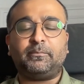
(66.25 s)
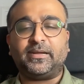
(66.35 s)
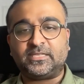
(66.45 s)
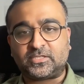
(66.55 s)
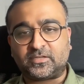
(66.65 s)
a
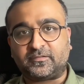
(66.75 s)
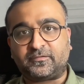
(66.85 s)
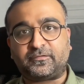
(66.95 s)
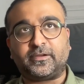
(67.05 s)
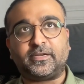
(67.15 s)
bunch
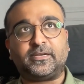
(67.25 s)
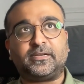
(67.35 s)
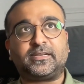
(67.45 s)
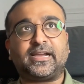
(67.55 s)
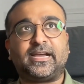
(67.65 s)
of
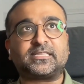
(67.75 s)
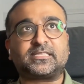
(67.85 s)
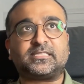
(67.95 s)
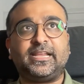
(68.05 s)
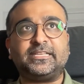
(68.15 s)

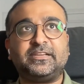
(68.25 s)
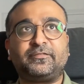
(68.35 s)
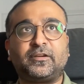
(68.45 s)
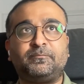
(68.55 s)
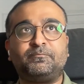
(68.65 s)
tasks ranging
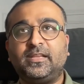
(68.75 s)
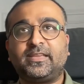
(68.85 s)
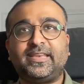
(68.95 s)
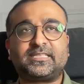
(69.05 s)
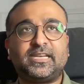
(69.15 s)
from
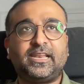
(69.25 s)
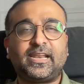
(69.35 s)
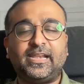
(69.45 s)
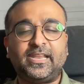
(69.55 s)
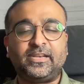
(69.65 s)
case study
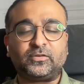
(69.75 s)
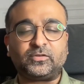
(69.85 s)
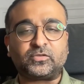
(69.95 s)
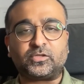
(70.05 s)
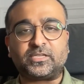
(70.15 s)
writing
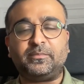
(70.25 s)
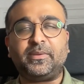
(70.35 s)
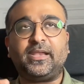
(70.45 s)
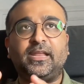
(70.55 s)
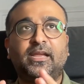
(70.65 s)
to social
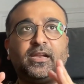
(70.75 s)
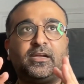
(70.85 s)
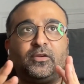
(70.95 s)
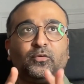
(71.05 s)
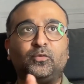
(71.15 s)

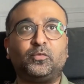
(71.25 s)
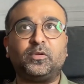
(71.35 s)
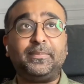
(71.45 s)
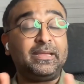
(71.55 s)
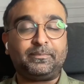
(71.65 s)
media to
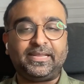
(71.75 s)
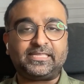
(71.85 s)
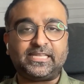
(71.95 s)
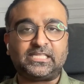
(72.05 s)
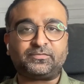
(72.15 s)
being
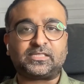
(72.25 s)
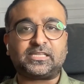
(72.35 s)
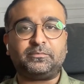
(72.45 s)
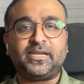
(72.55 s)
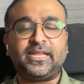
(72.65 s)
pre-sales for
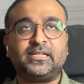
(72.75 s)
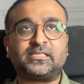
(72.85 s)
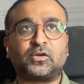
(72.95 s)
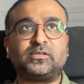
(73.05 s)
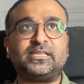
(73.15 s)
some
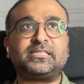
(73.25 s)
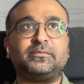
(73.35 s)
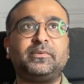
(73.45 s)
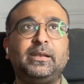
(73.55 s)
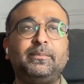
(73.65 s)
deals,
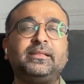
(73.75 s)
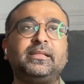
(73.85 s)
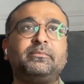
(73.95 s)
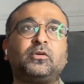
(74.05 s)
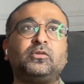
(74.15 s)
helping
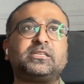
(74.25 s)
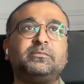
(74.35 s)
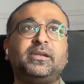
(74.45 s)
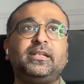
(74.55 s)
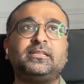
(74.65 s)
them close
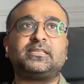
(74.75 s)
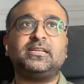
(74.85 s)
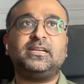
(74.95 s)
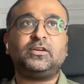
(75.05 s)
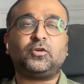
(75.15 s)
some deals,
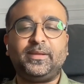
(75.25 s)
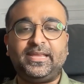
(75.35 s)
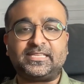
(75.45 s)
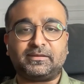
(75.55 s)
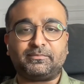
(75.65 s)
to
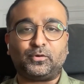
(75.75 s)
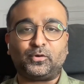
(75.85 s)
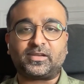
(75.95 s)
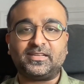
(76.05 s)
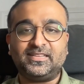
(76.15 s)
being
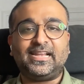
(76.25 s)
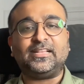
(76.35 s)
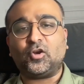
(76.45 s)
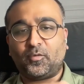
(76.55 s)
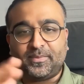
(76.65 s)
support,
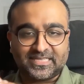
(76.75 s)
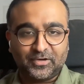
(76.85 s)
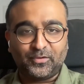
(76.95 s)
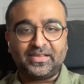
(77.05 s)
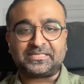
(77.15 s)
and then obviously
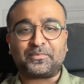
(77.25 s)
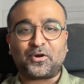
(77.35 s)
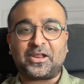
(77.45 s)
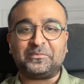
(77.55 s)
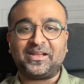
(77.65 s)
doing some
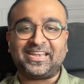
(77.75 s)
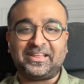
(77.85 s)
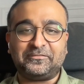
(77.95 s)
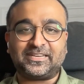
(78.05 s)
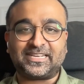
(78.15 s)
product
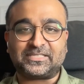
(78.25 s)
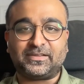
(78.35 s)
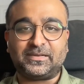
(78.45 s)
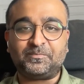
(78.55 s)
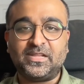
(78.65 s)
marketing work as
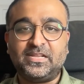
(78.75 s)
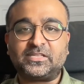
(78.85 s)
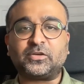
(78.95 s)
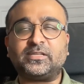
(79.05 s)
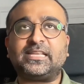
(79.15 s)
well.
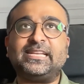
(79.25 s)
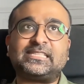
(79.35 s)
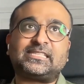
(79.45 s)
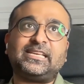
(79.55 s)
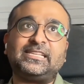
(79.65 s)
So
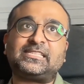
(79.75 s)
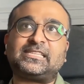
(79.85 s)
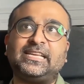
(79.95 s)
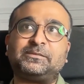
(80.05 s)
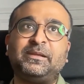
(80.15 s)

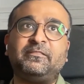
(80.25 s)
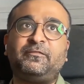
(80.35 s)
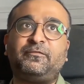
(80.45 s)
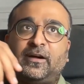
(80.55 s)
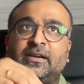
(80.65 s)
it's been
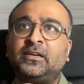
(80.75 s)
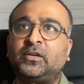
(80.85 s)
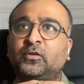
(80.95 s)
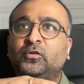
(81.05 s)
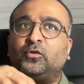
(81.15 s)
fun
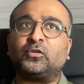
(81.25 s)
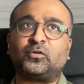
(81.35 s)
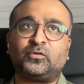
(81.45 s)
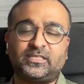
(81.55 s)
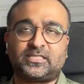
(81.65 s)
to go
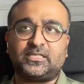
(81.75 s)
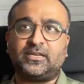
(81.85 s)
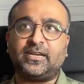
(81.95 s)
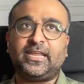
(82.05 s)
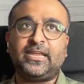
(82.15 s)
through this
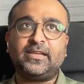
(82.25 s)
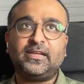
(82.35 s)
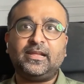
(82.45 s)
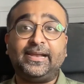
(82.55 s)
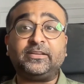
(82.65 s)
journey,
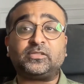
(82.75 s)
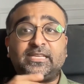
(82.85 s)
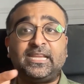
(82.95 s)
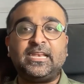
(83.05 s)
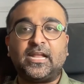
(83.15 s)
and to
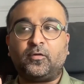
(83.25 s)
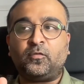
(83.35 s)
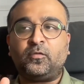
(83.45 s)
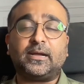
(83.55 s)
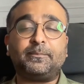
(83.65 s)
see
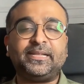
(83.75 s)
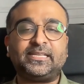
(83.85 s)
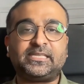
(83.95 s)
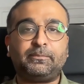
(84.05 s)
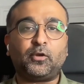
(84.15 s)
now
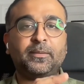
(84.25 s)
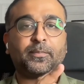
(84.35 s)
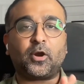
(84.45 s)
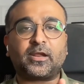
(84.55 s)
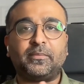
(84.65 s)
companies deploying
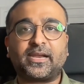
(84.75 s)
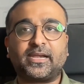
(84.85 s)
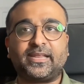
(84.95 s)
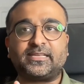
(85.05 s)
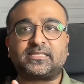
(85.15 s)
product
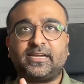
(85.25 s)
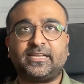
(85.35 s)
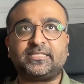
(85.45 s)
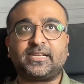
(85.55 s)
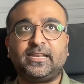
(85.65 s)
marketeers
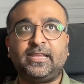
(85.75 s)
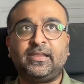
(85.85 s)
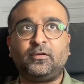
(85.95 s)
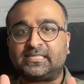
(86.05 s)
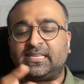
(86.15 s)

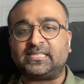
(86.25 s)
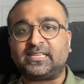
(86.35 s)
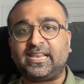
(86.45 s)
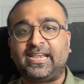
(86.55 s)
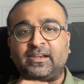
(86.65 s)
strategically is
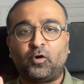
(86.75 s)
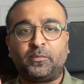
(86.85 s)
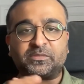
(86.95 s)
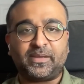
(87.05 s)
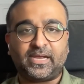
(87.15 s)
great and
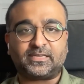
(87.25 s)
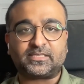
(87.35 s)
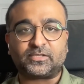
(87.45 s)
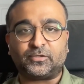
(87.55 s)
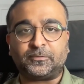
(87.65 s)
warms my heart.
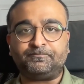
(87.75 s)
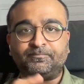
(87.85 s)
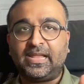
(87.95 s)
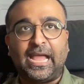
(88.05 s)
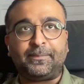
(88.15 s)
So
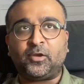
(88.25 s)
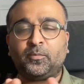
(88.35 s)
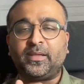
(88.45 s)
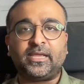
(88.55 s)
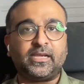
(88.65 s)
happy to
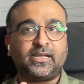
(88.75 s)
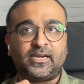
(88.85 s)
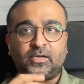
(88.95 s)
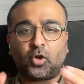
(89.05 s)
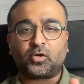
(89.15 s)
be here
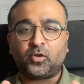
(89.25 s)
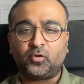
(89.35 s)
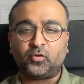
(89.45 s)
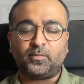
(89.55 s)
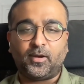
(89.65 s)
and talk to
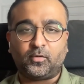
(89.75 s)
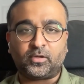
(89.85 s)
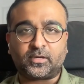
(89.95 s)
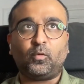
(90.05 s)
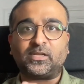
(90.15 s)
you about
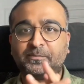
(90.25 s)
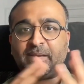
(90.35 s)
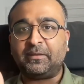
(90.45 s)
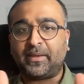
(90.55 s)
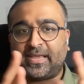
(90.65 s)
what's
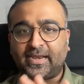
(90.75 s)
been my